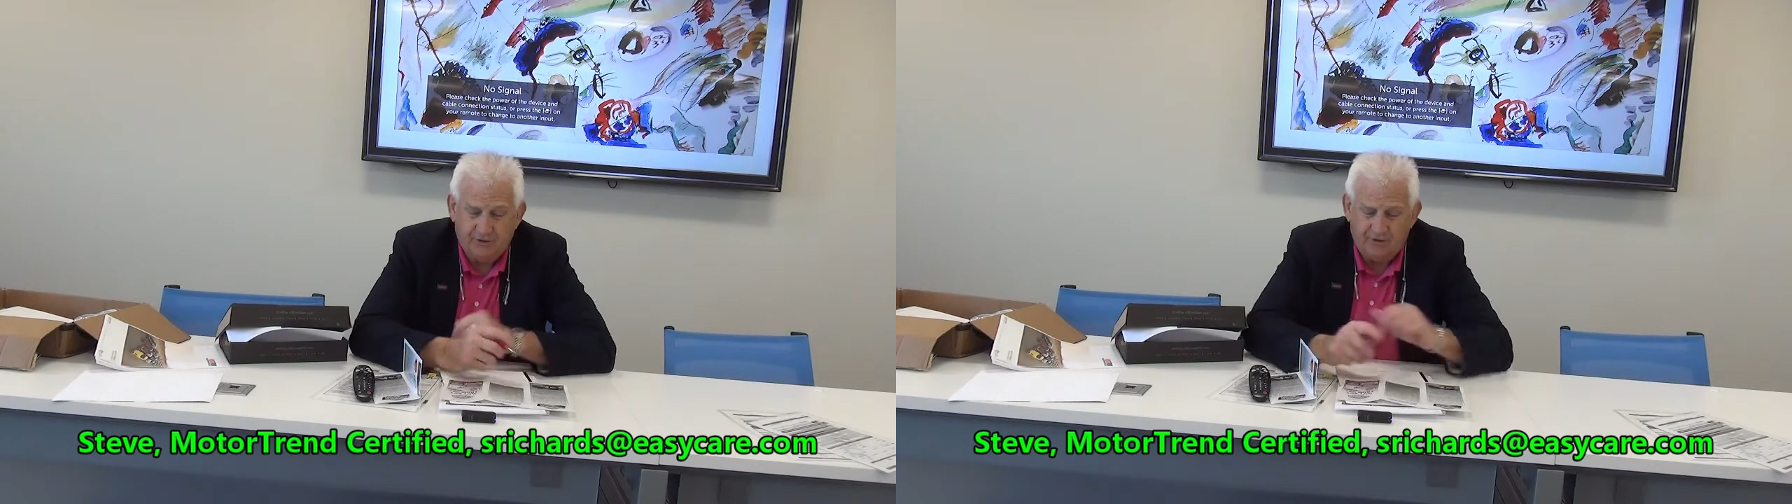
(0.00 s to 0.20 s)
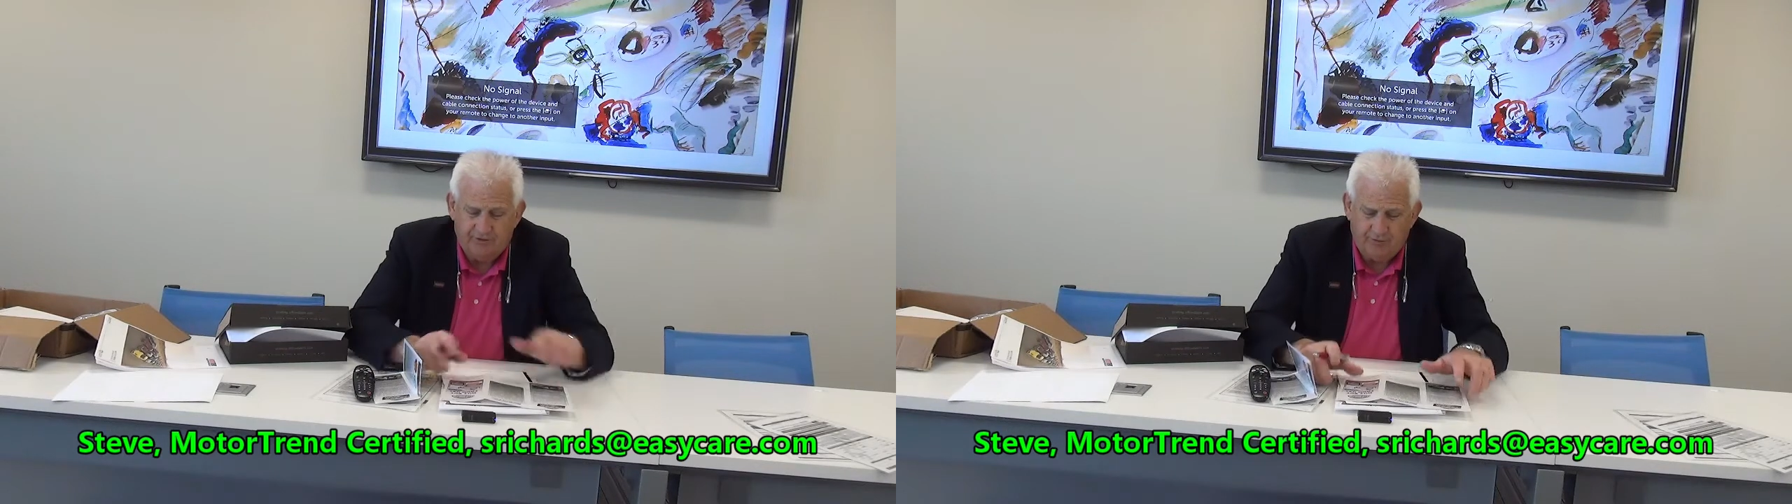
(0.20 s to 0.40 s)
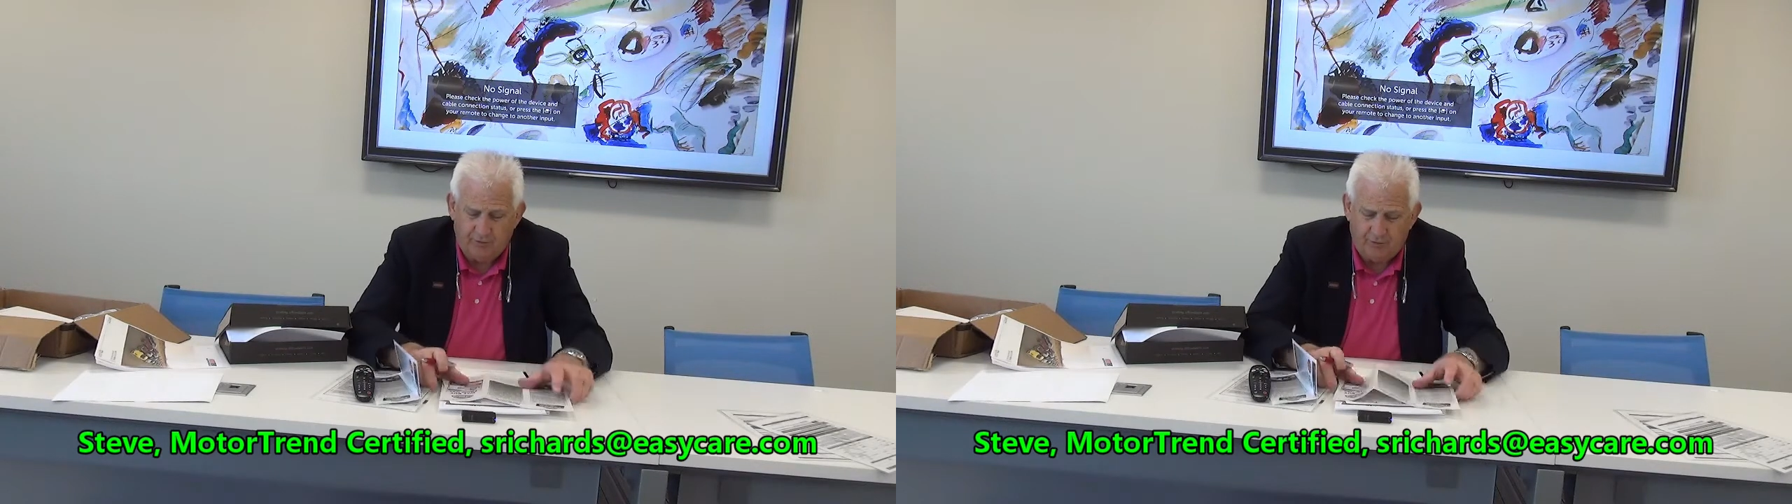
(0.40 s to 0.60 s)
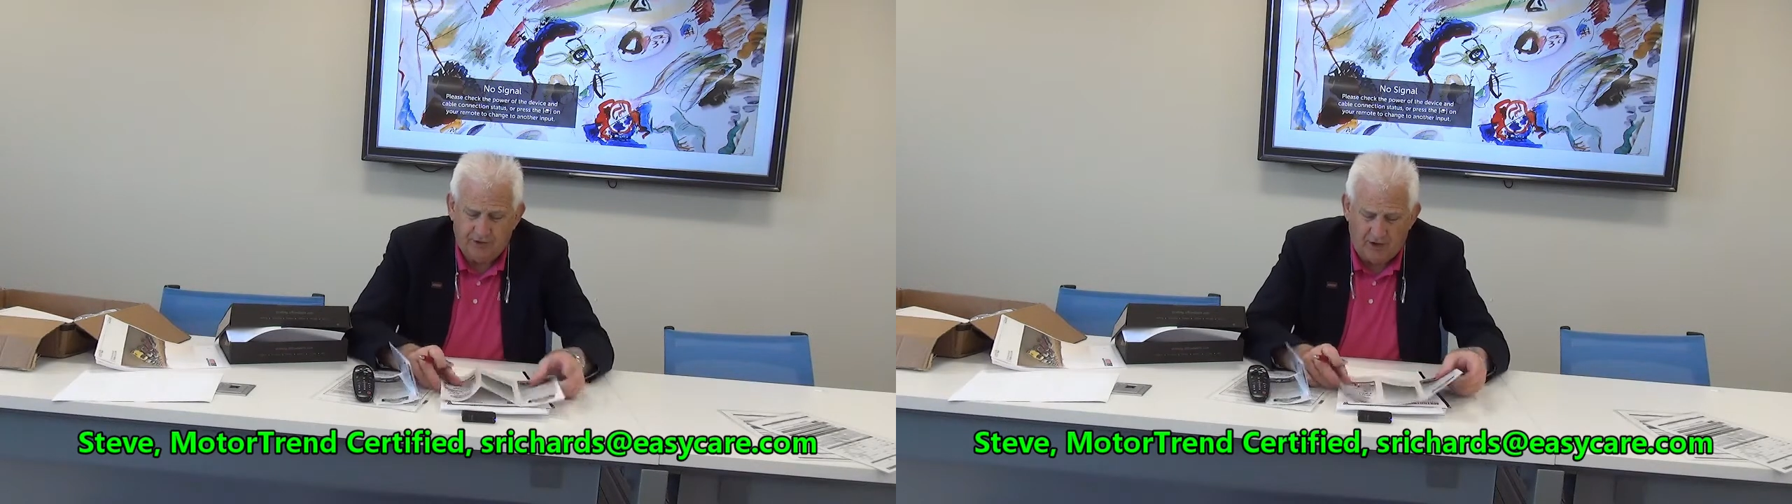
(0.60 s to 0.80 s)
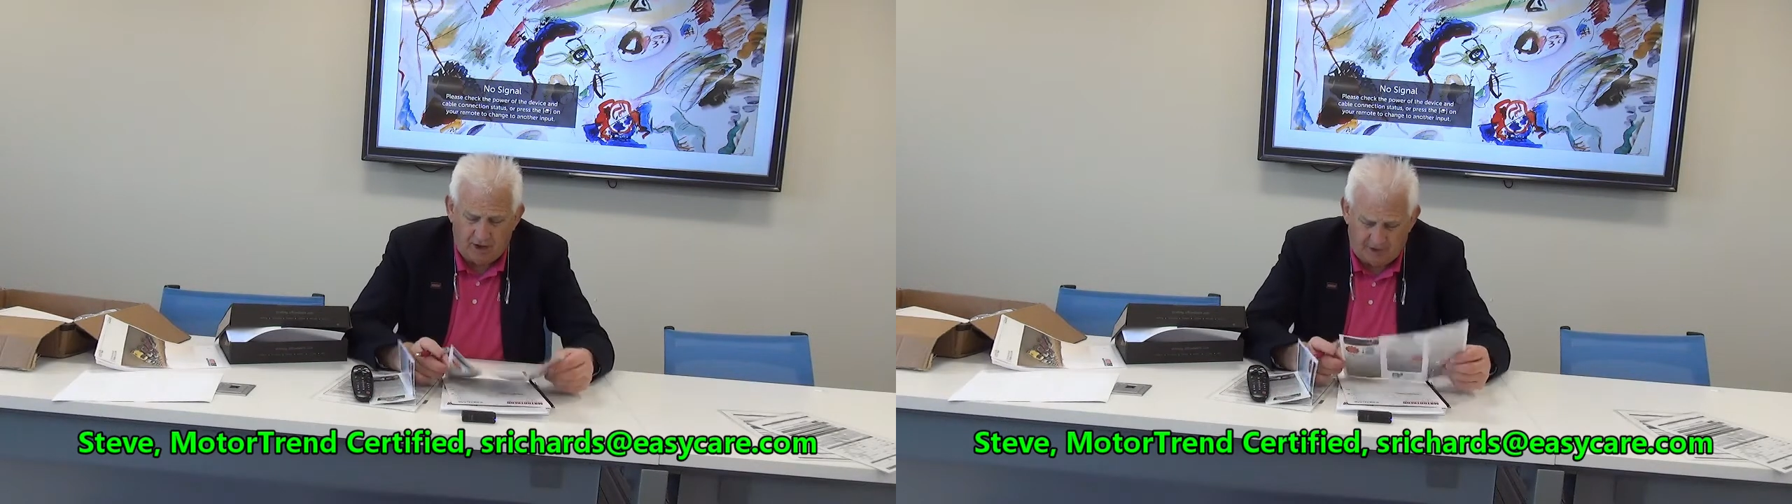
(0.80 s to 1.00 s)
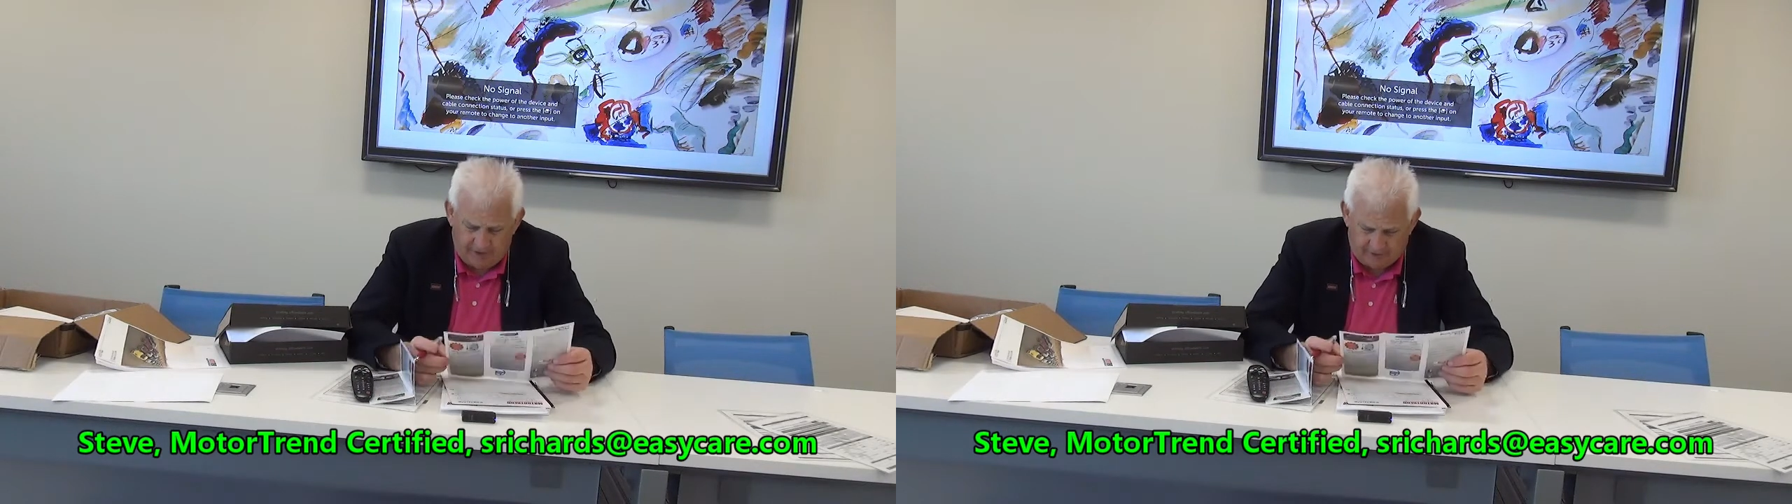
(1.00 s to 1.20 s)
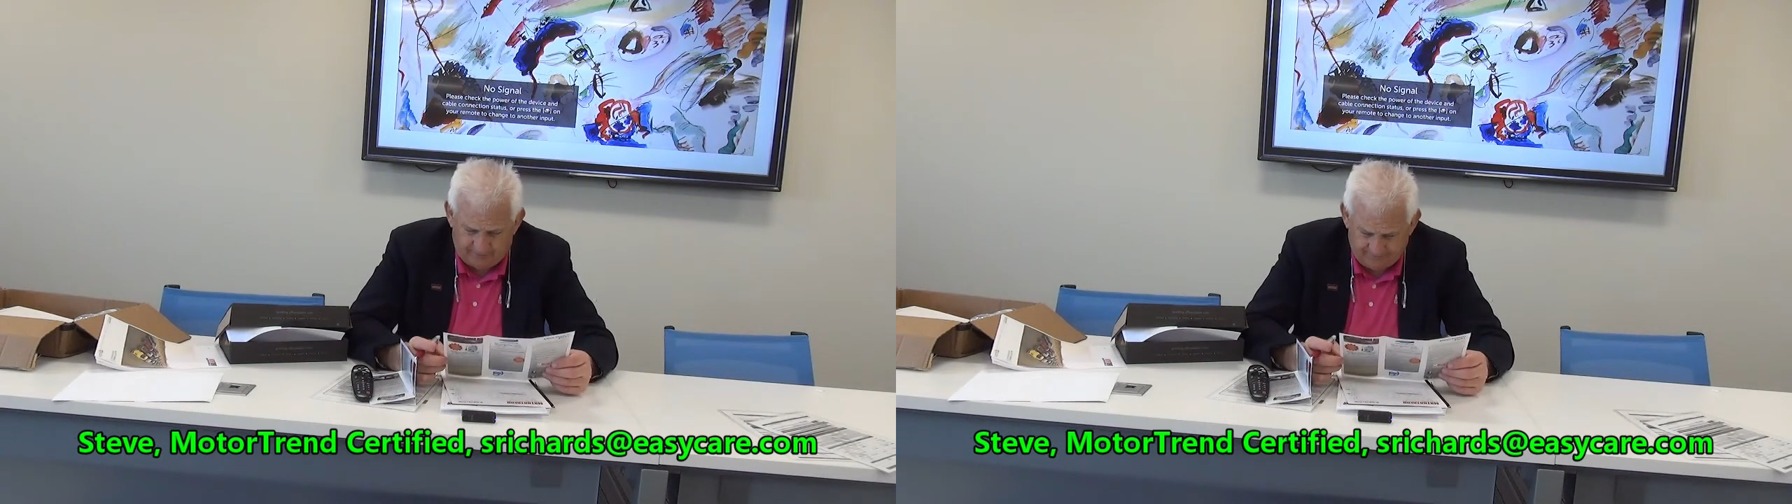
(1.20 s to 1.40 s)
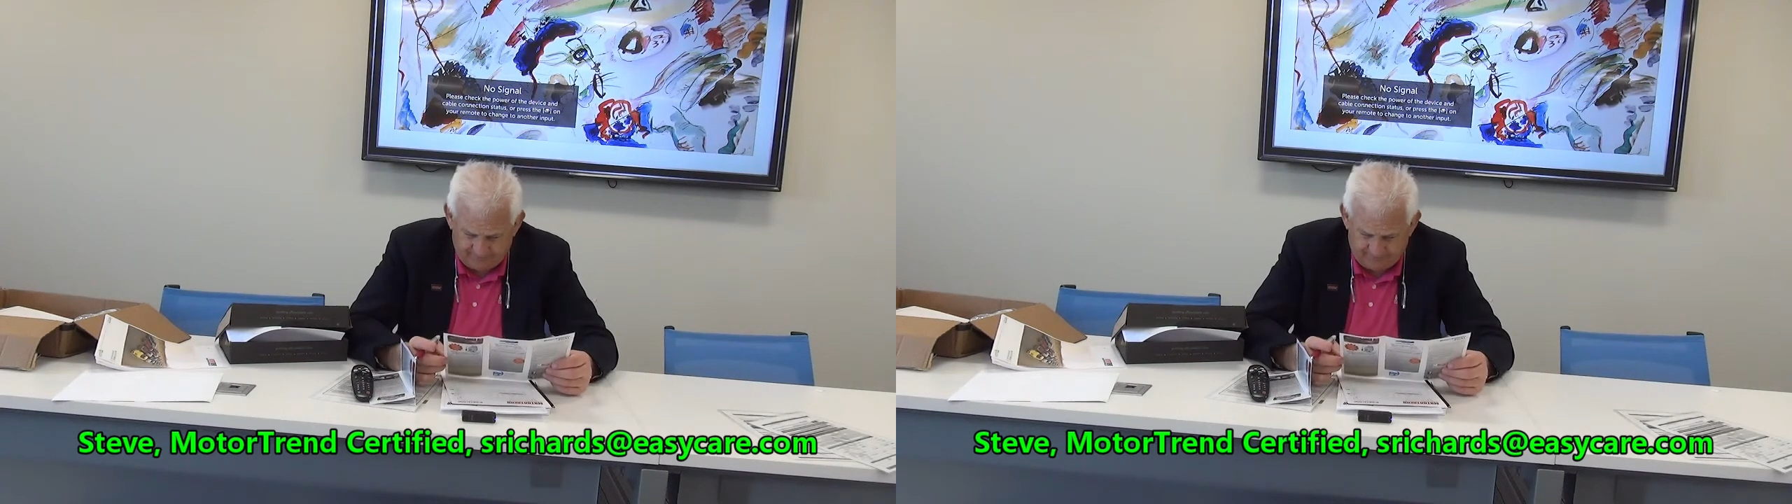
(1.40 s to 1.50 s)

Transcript: Is it, what do we call it here?